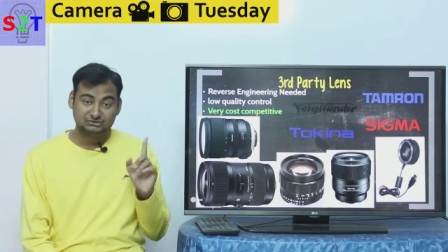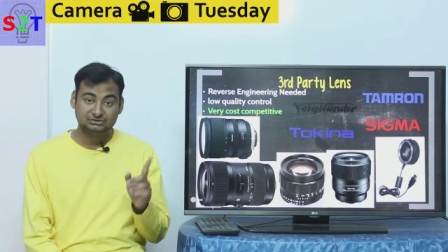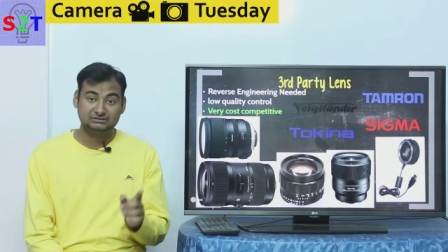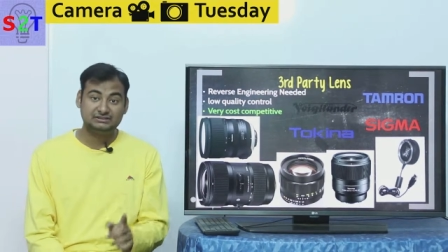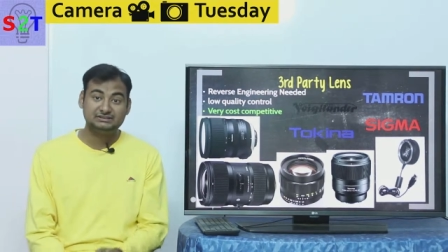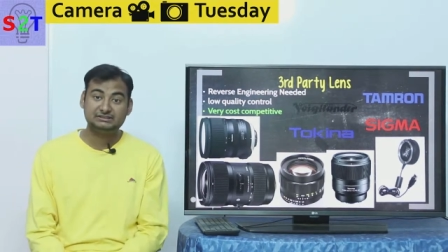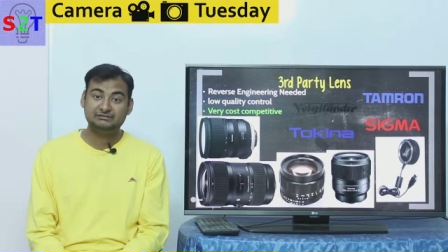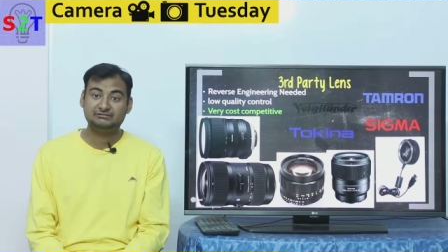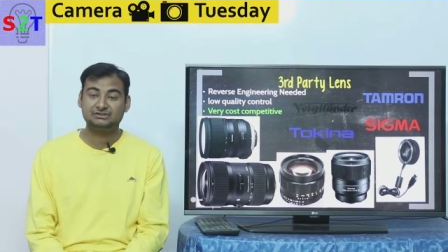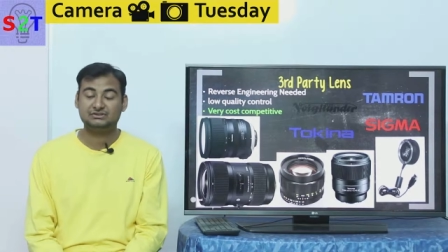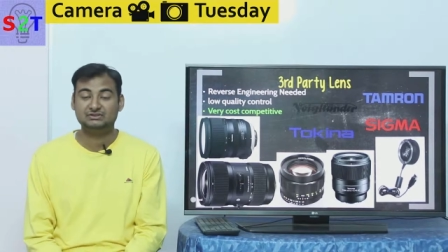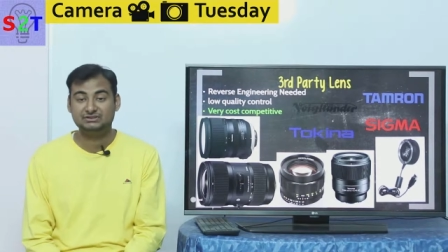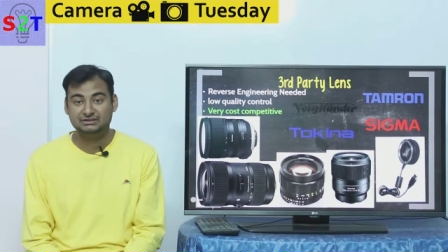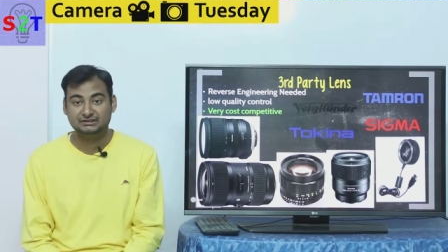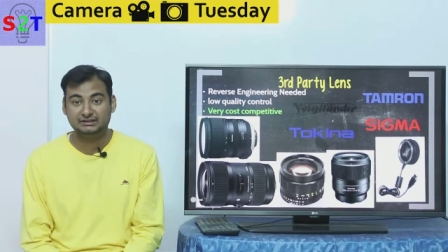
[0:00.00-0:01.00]
So this
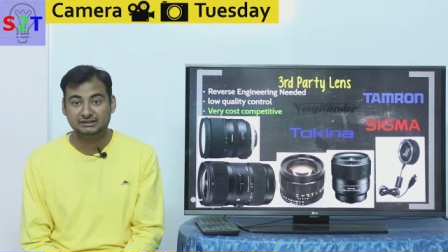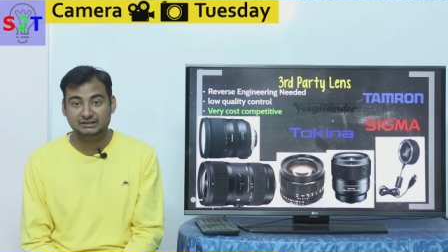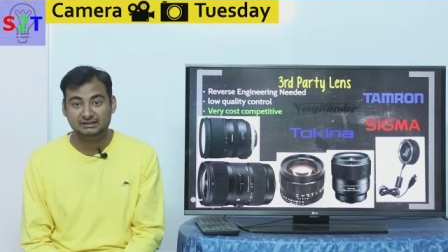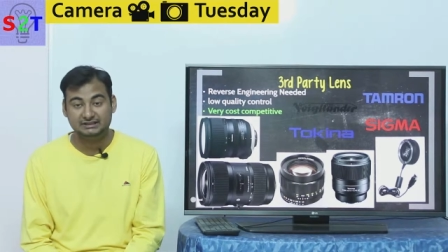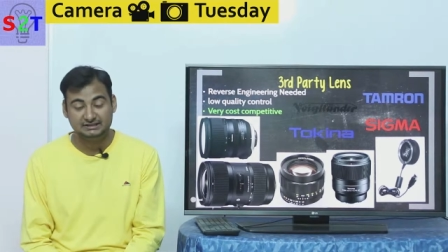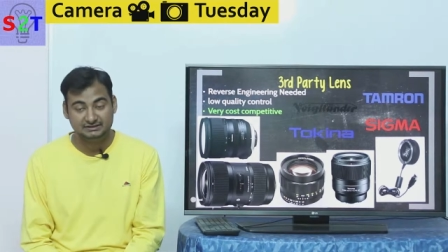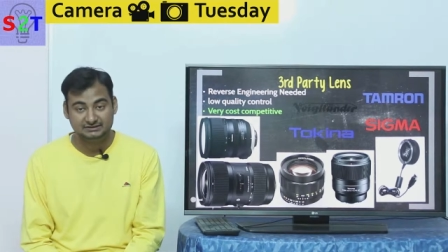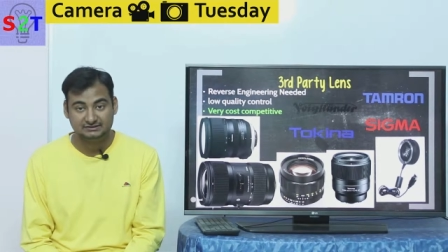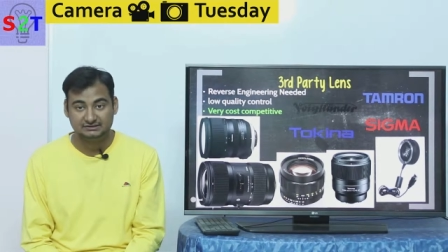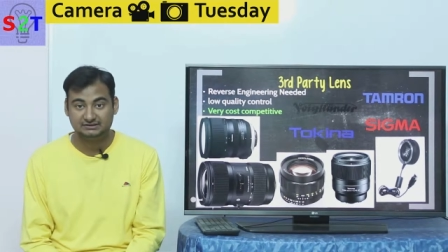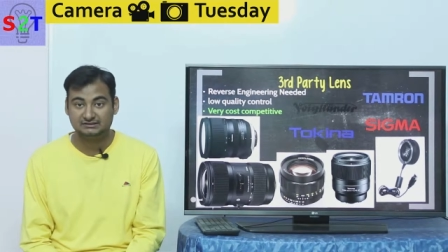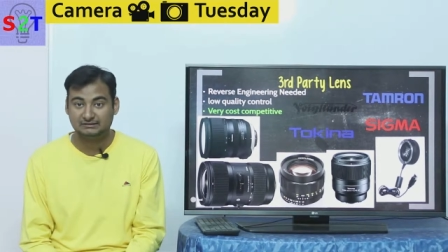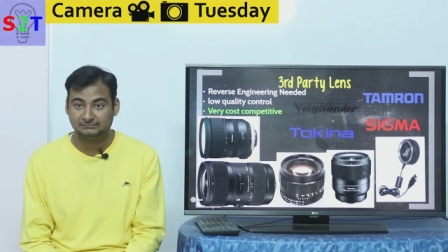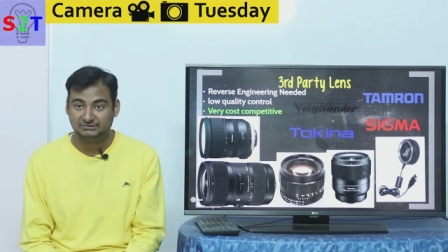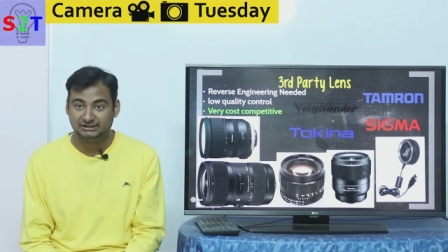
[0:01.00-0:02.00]
reverse engineering is
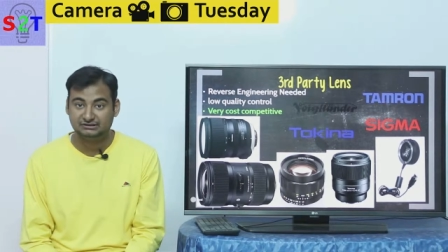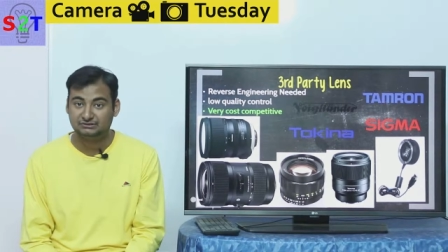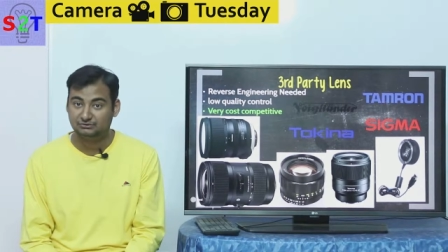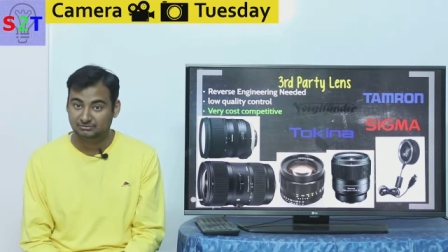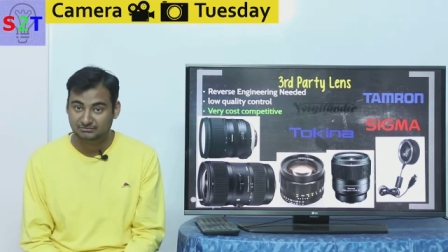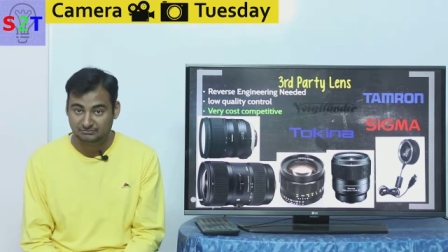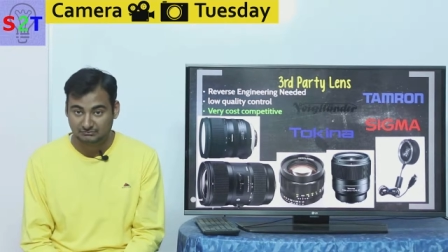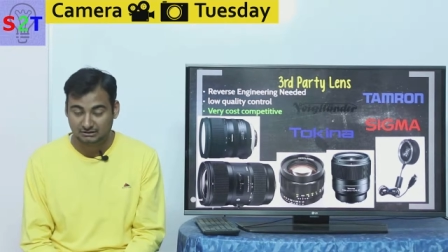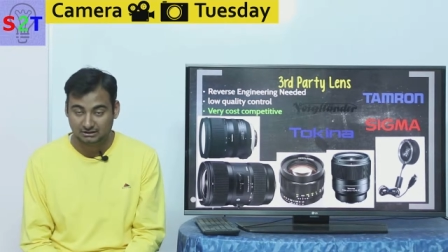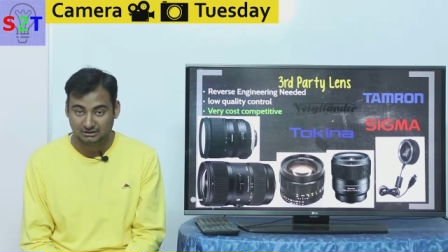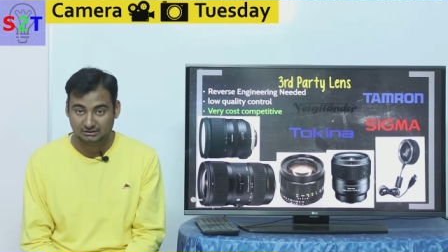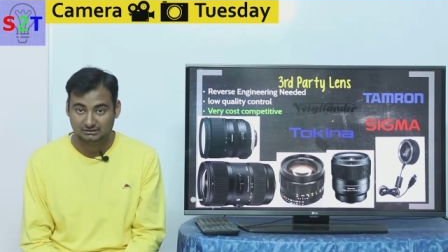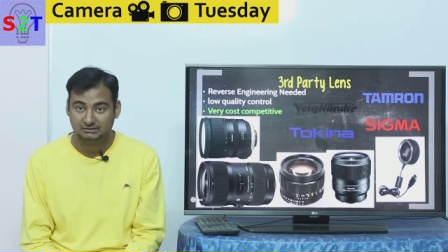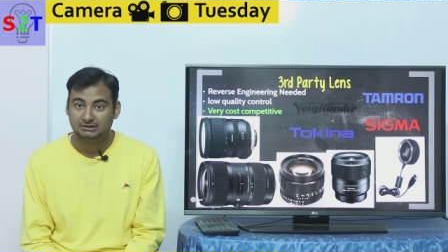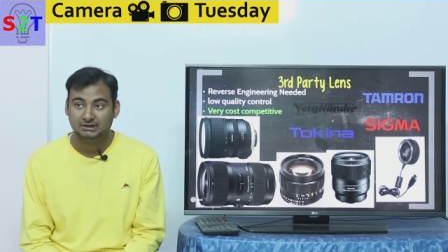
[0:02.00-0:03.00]
uh, something to be
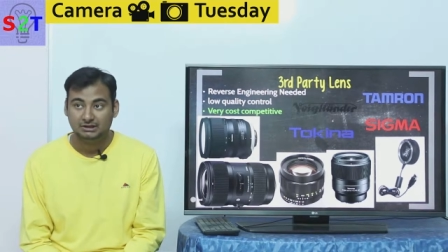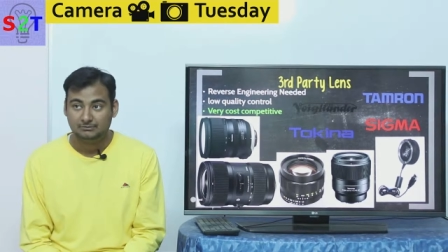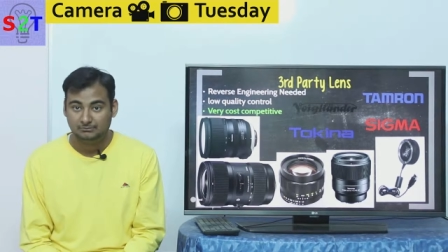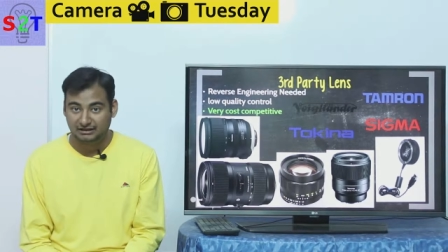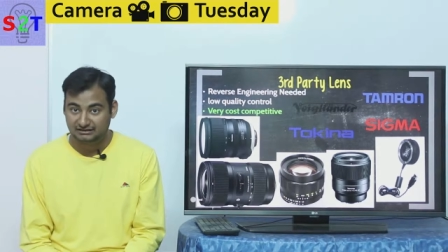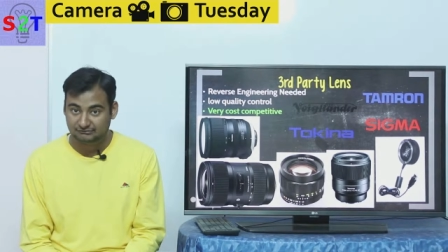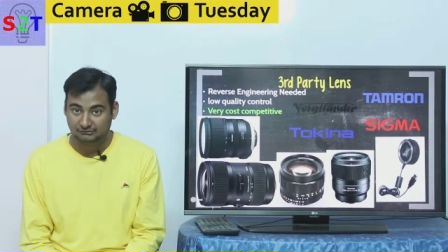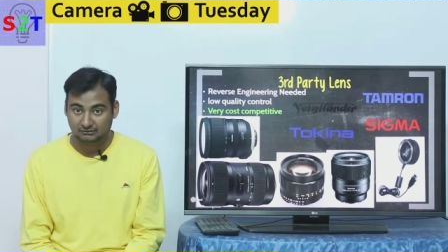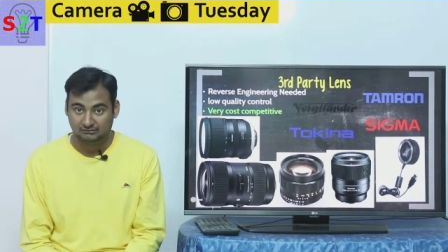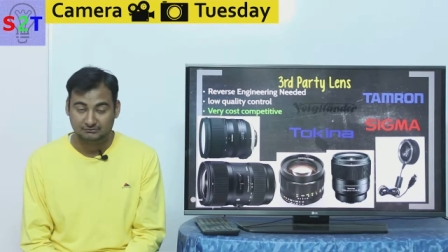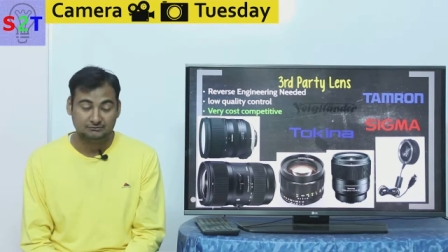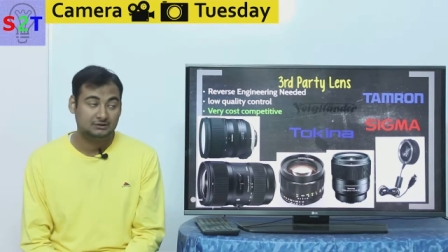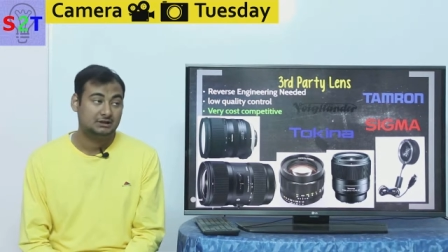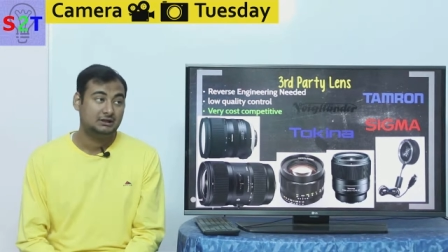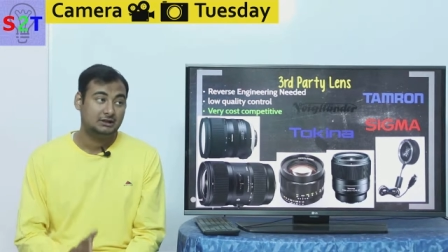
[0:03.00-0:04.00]
uh, mindful of.